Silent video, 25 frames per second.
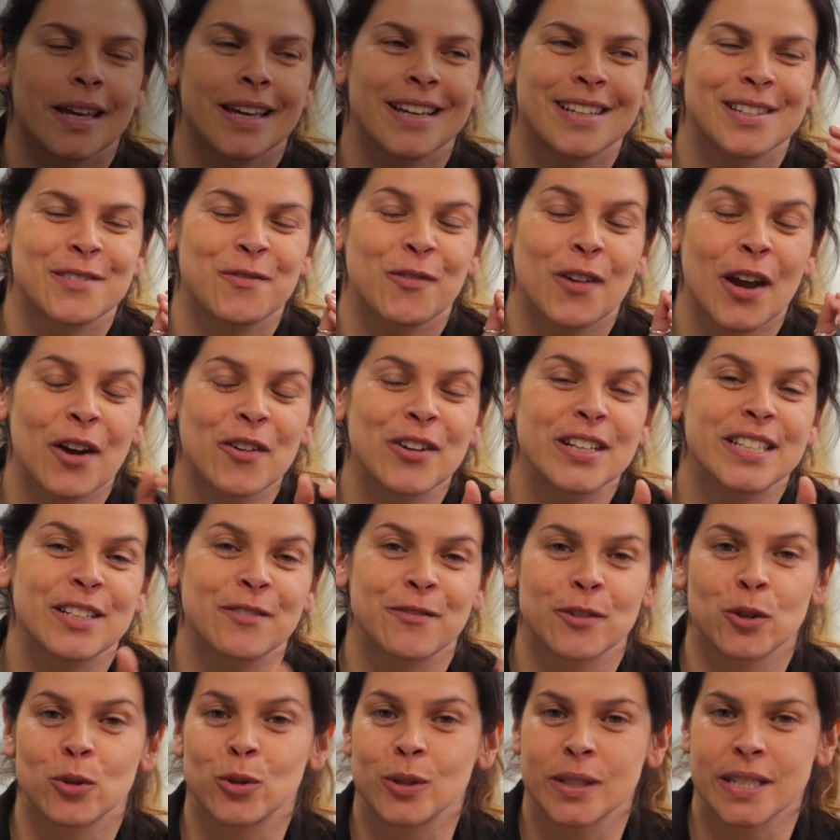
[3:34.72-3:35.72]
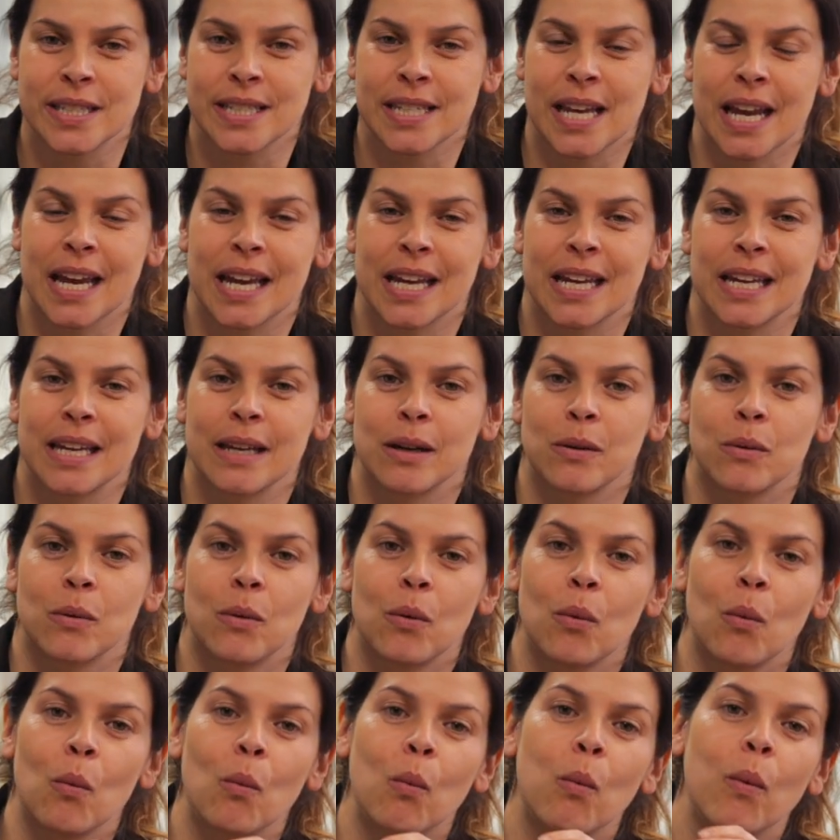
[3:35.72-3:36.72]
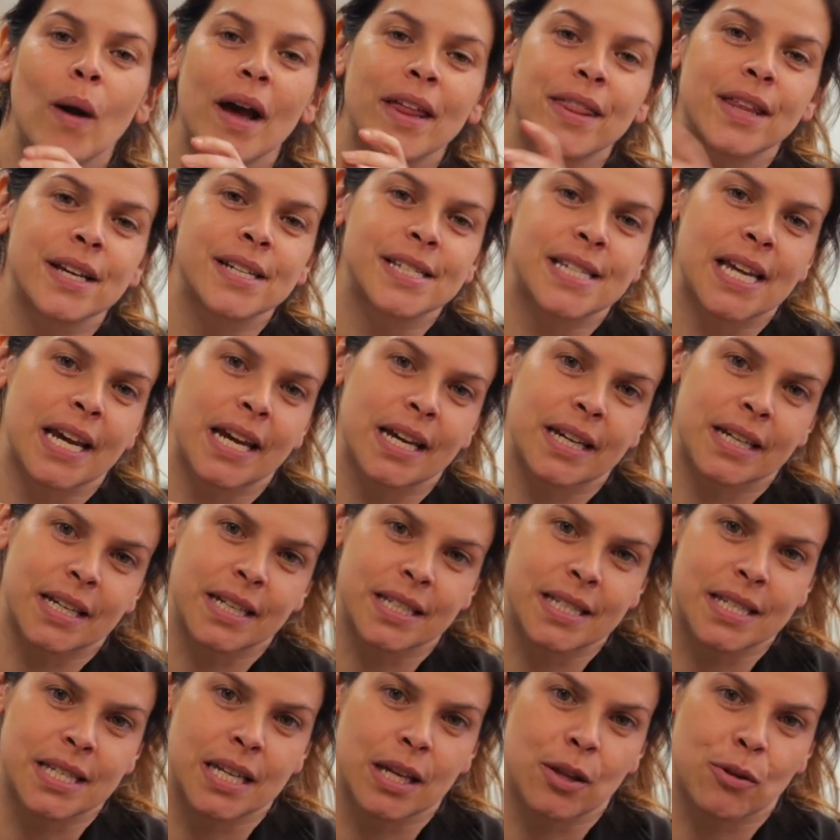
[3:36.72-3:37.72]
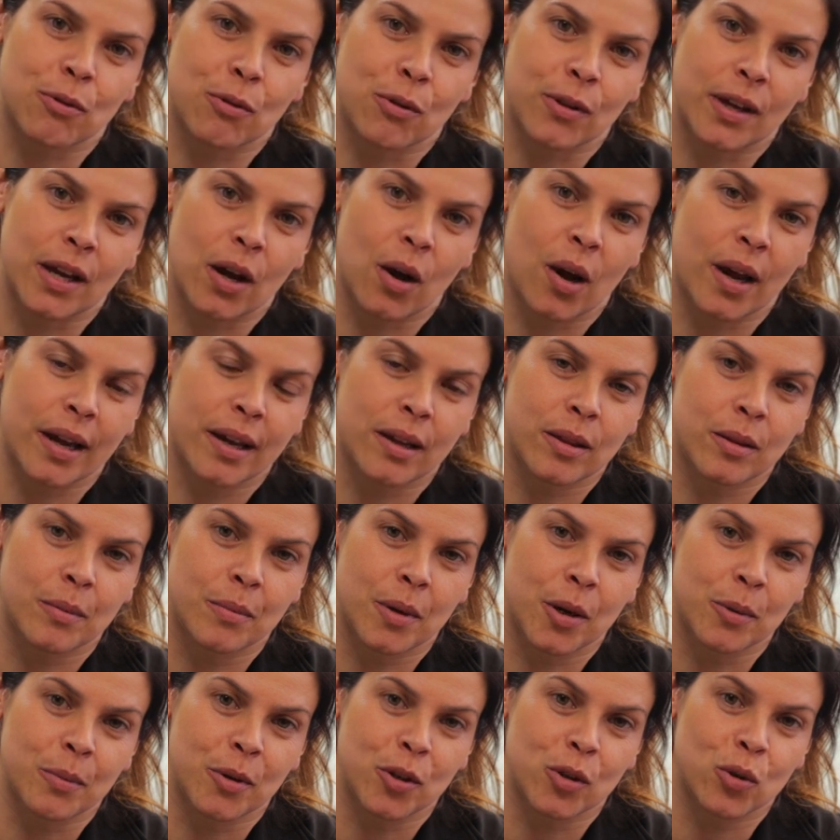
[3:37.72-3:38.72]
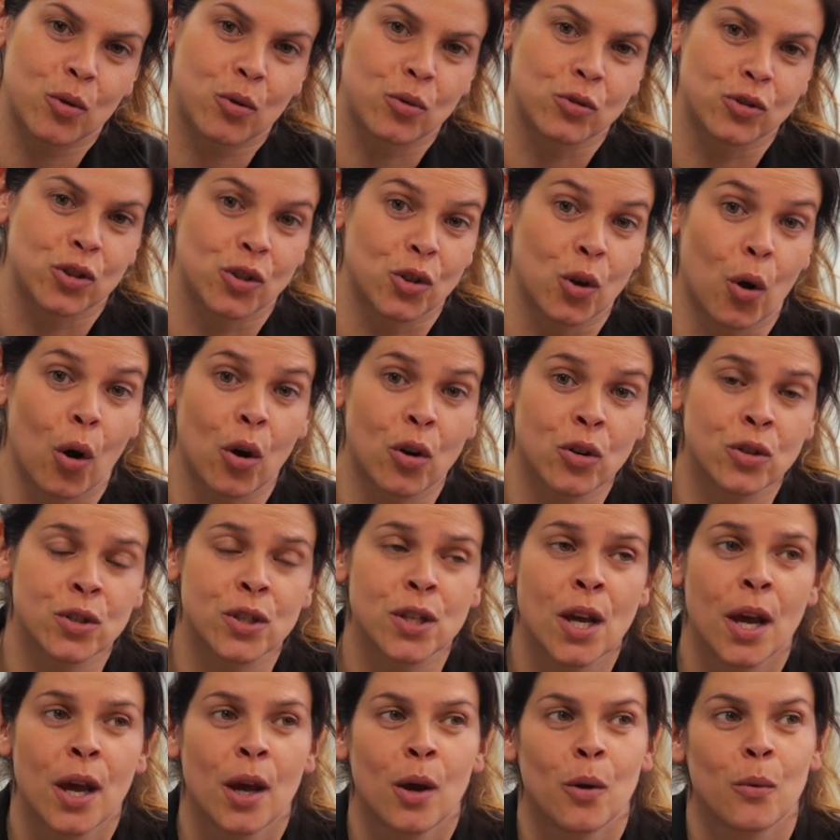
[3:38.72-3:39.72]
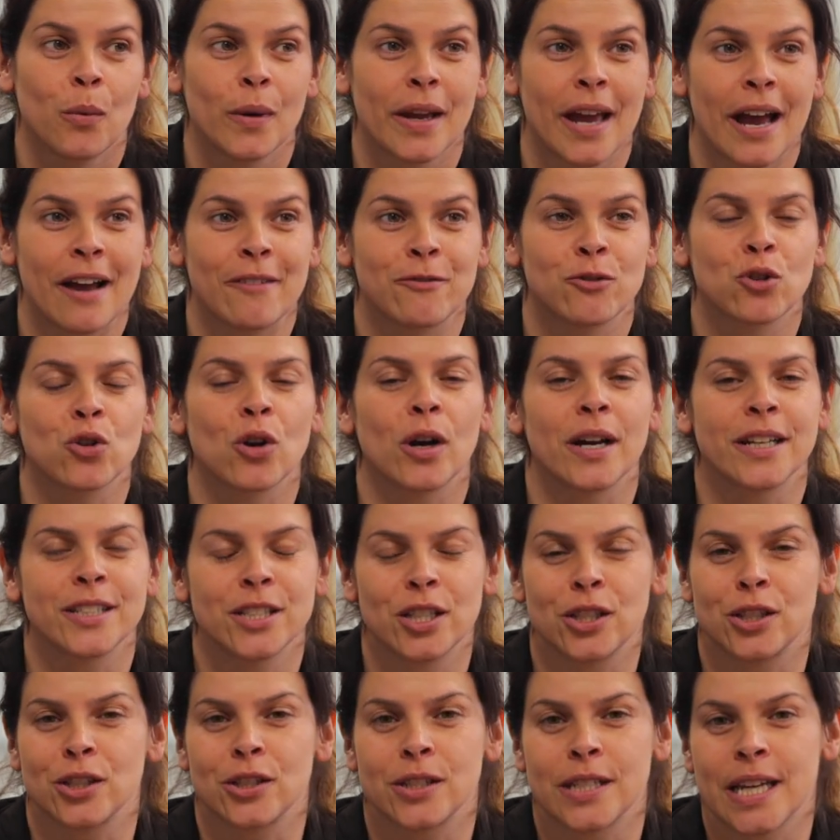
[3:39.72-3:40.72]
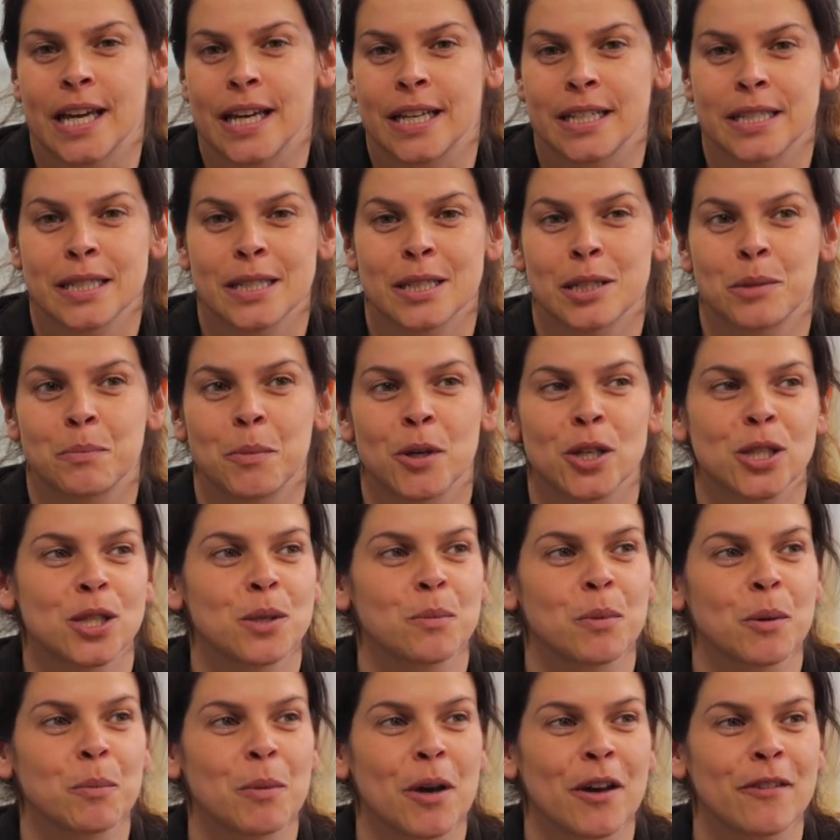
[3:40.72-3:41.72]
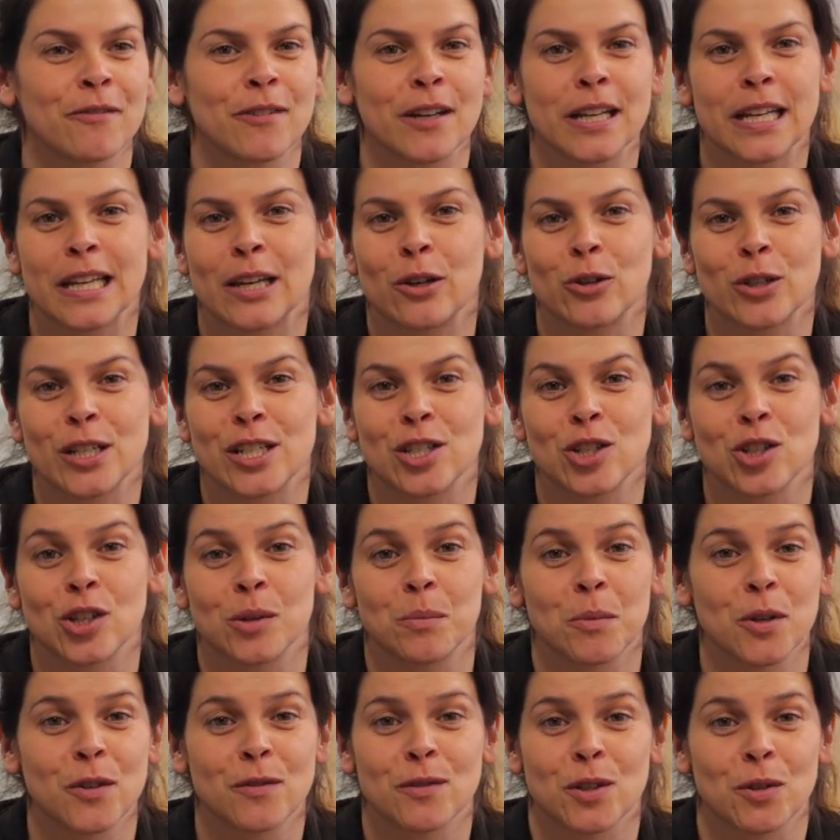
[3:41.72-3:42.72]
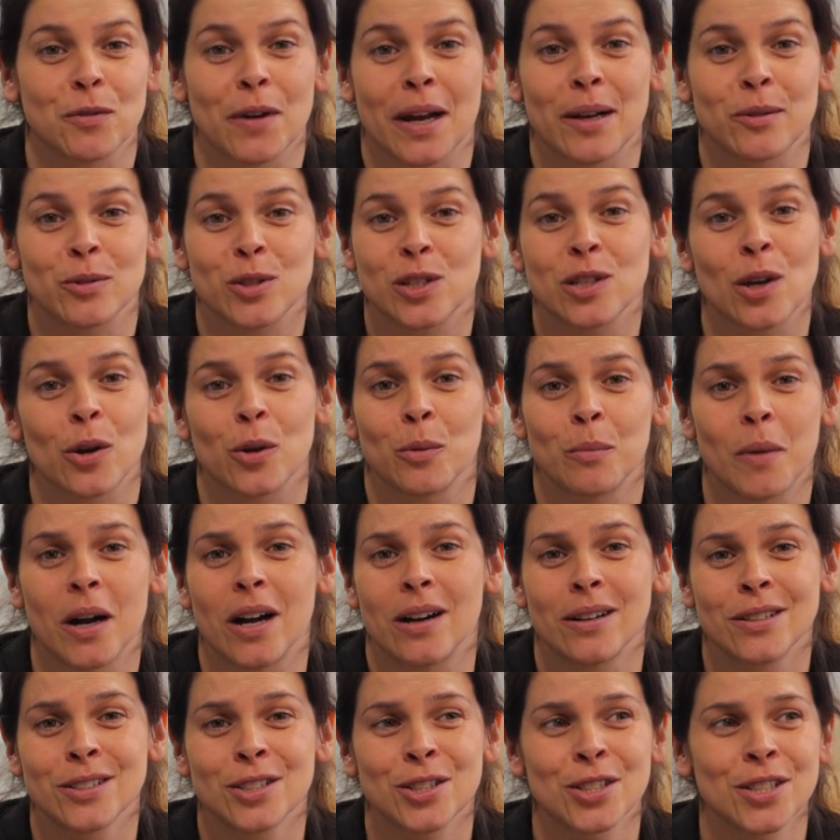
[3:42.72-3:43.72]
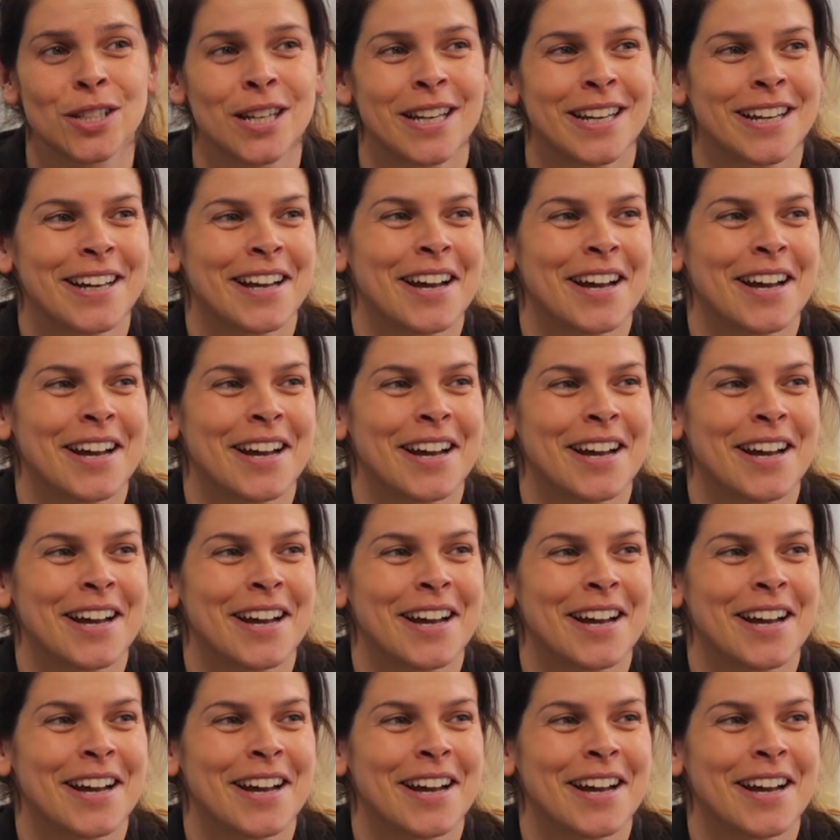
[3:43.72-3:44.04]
It's very difficult to say whether Zaya can see through the eye at the moment or not. We have tried to do tests, but to be perfectly honest, she moves around so much.